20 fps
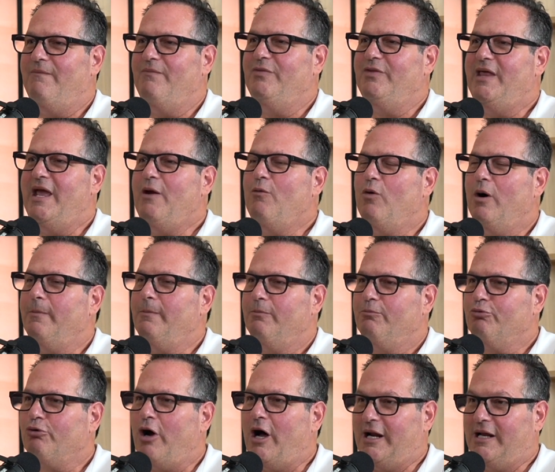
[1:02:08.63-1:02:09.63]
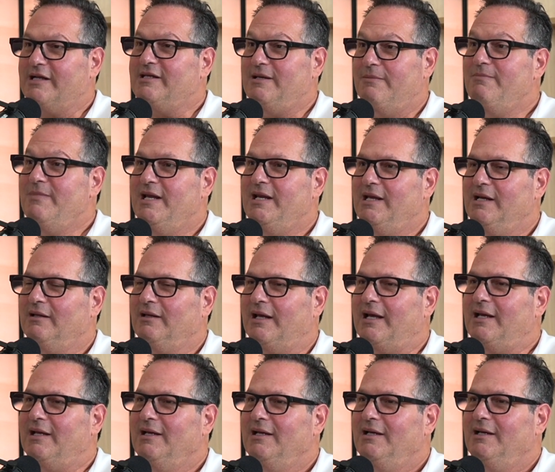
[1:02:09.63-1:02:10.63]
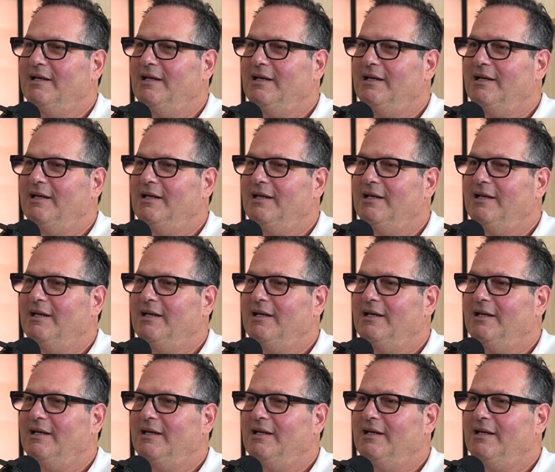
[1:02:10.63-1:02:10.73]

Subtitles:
They want product immediately.